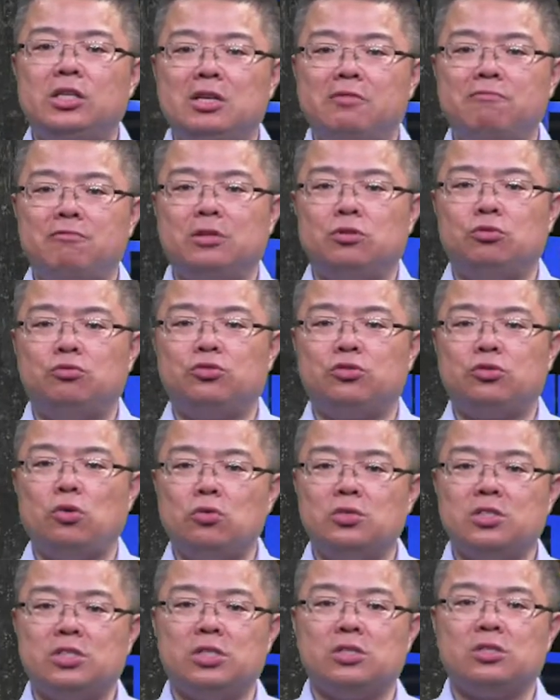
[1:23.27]
different
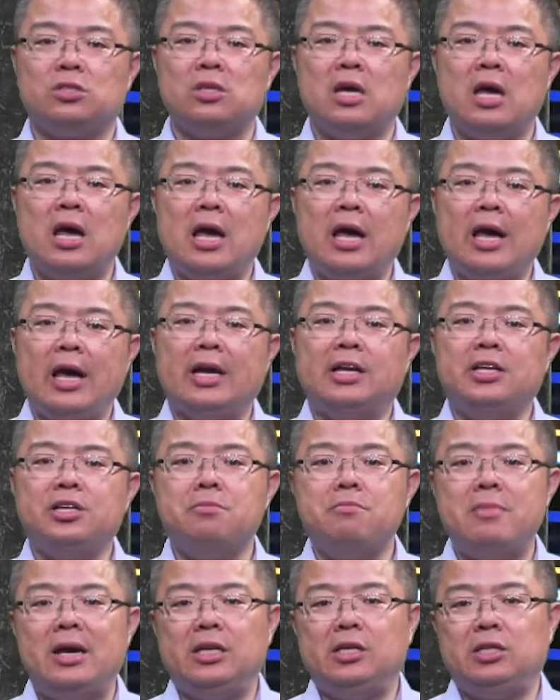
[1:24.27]
sources and
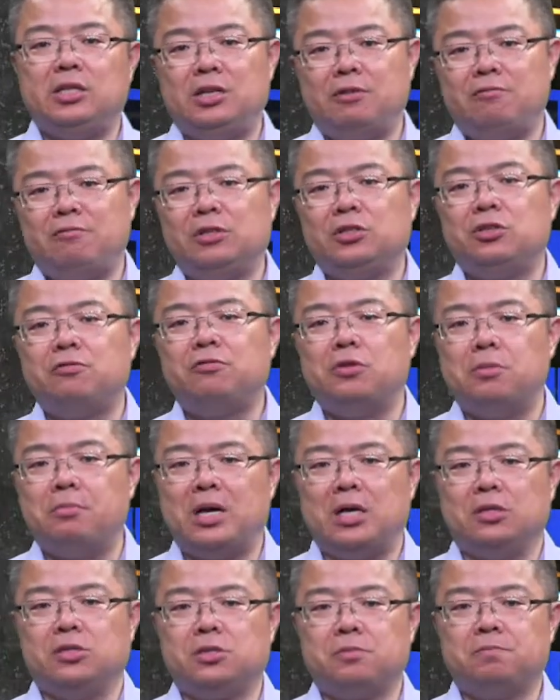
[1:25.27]
in many different
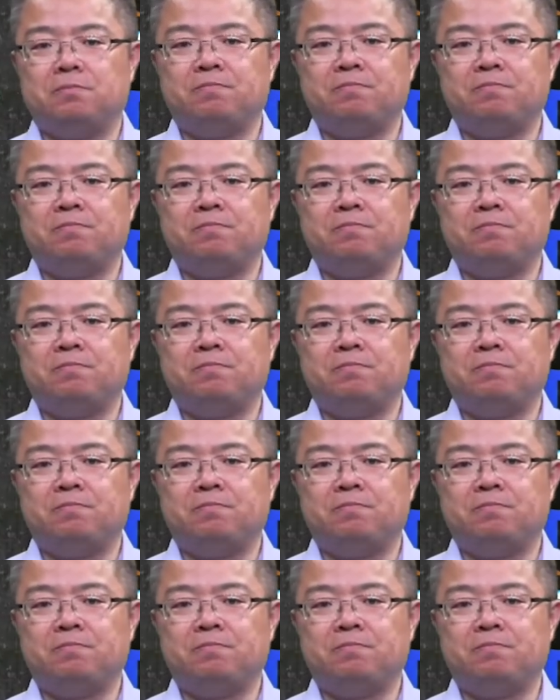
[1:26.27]
formats.